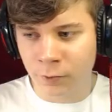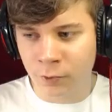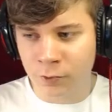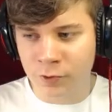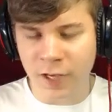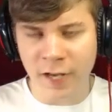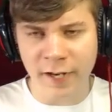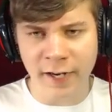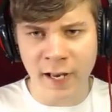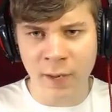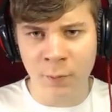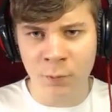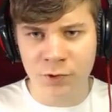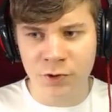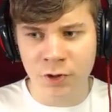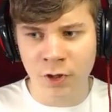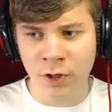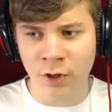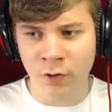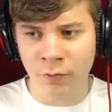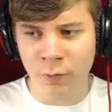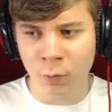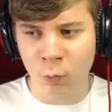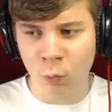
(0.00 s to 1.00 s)
because that game was
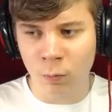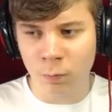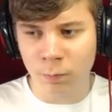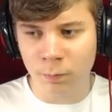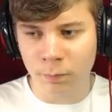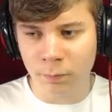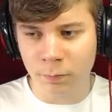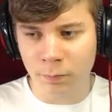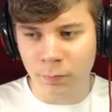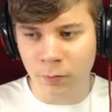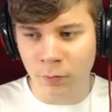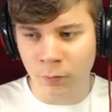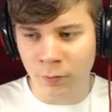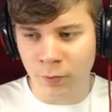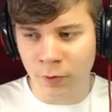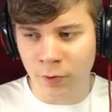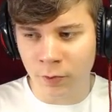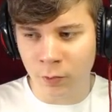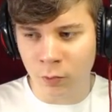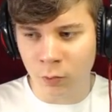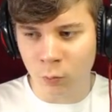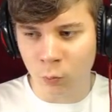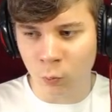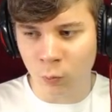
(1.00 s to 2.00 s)
only on the on
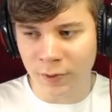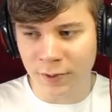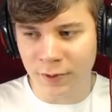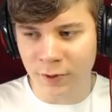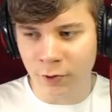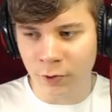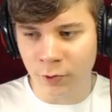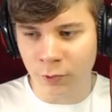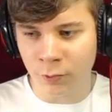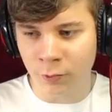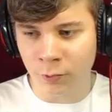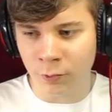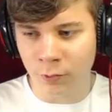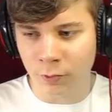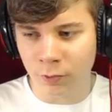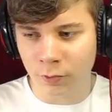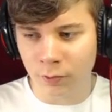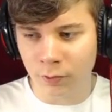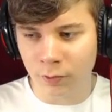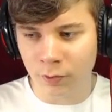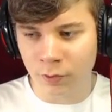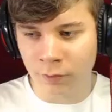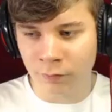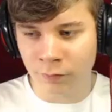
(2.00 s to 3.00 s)
the Wii U
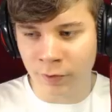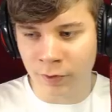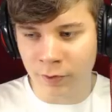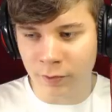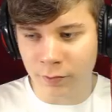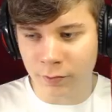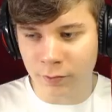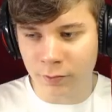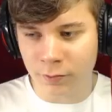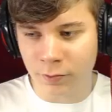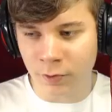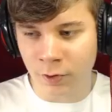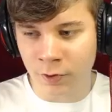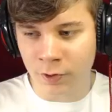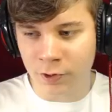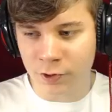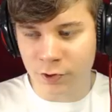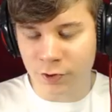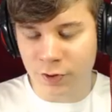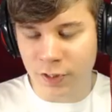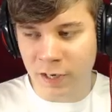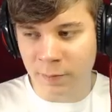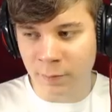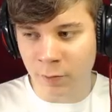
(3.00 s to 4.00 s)
if it only
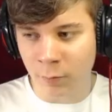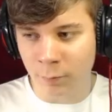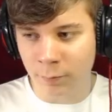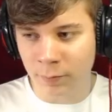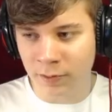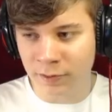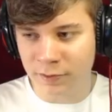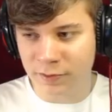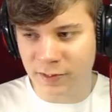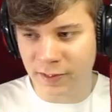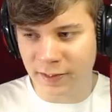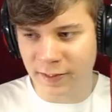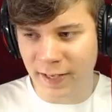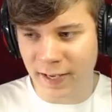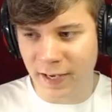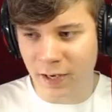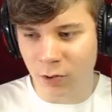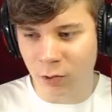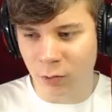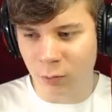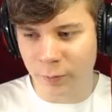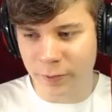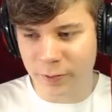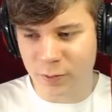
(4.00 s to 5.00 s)
just came out on PC
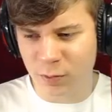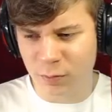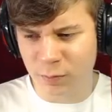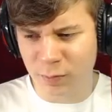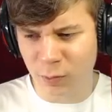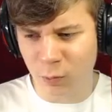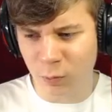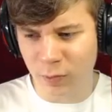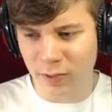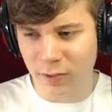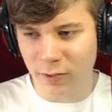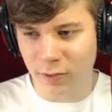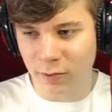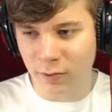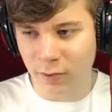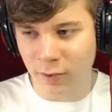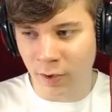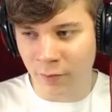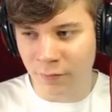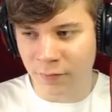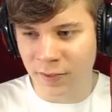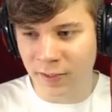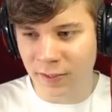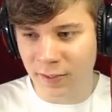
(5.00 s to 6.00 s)
now, which would be weird.
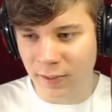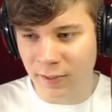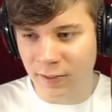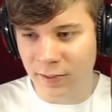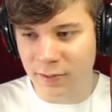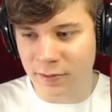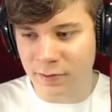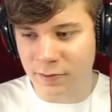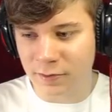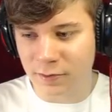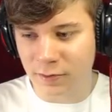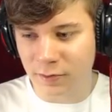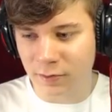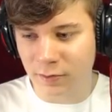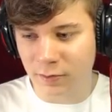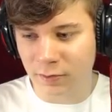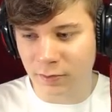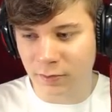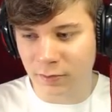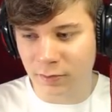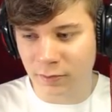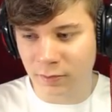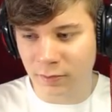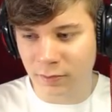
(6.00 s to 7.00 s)
I think it is,
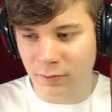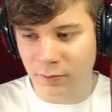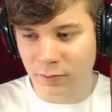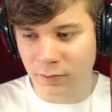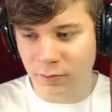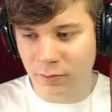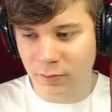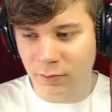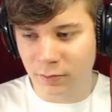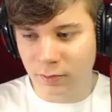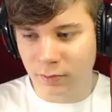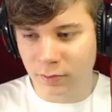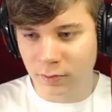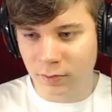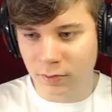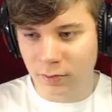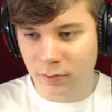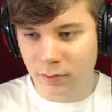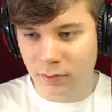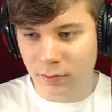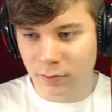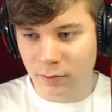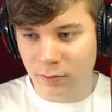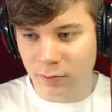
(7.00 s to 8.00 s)
yeah.
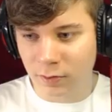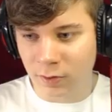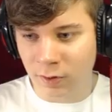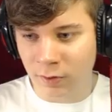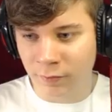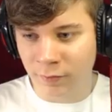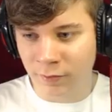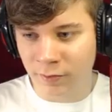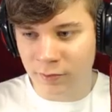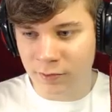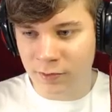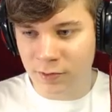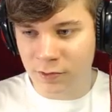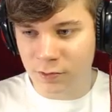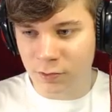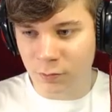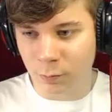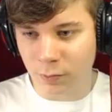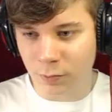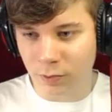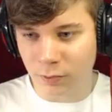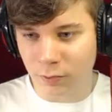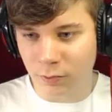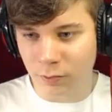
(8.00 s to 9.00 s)
I think this is
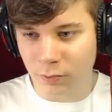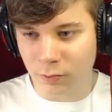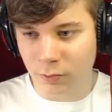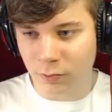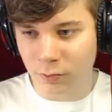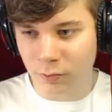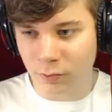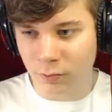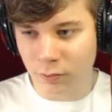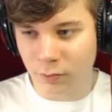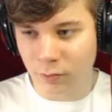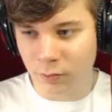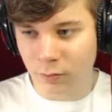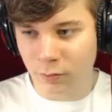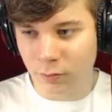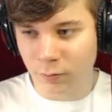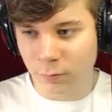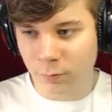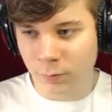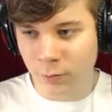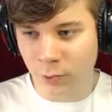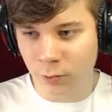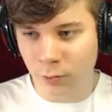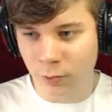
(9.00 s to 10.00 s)
on Wii U.
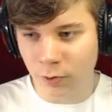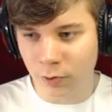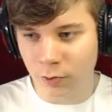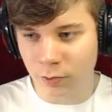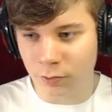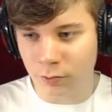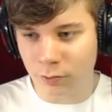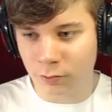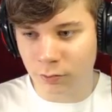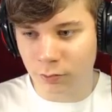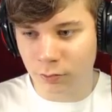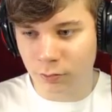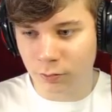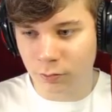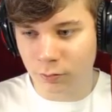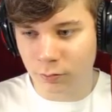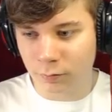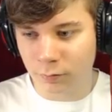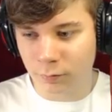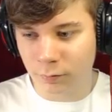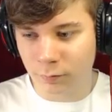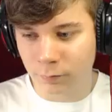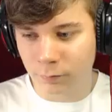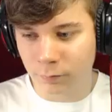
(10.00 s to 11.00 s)
But who knows?
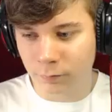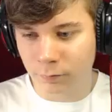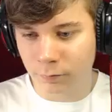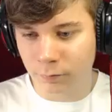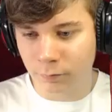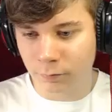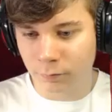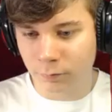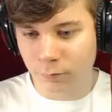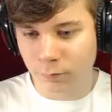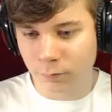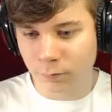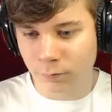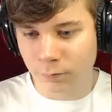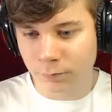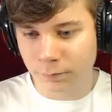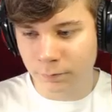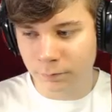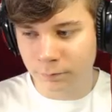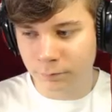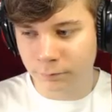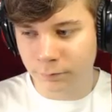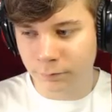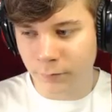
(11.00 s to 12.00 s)

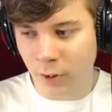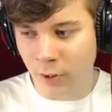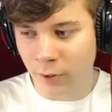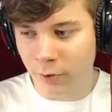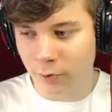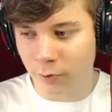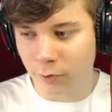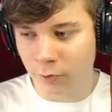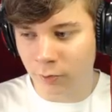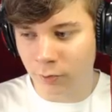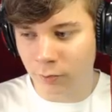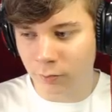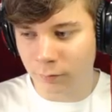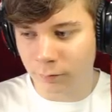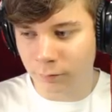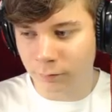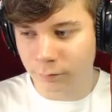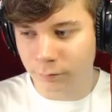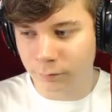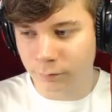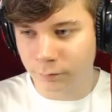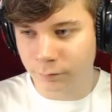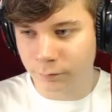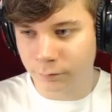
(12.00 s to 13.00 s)
I know.
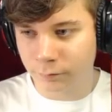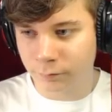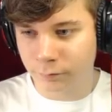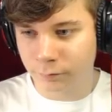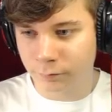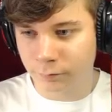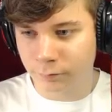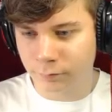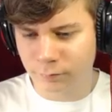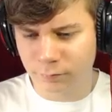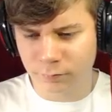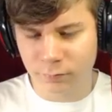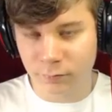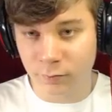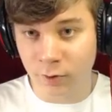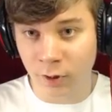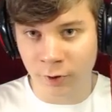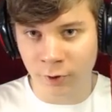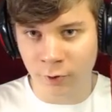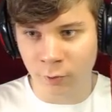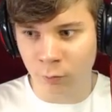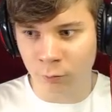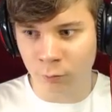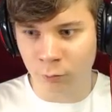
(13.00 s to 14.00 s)
I
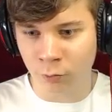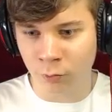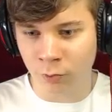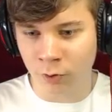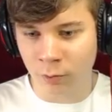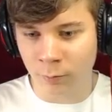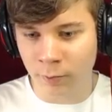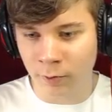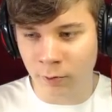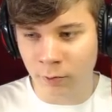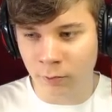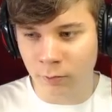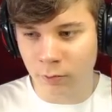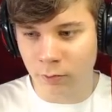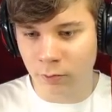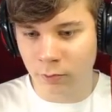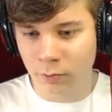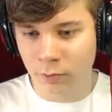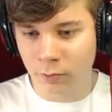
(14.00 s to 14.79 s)
don't know what I'm talking about.